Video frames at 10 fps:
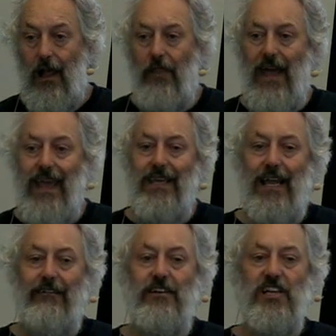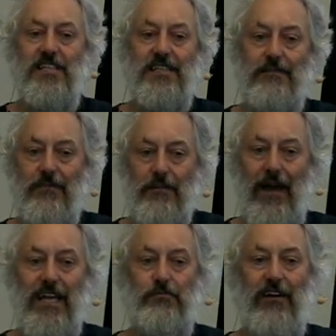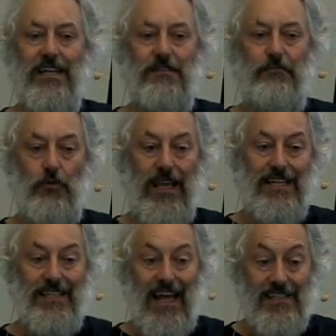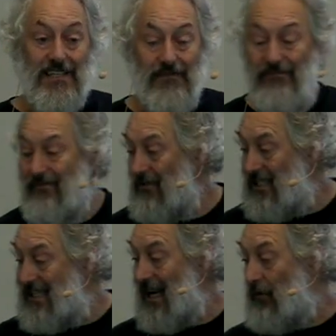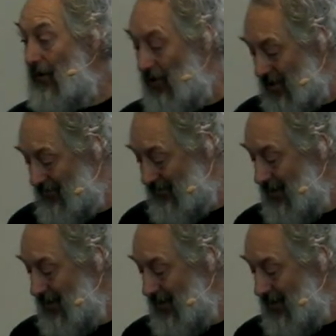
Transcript: and that encourages page breaks between stanzas, which is exactly what we wanted.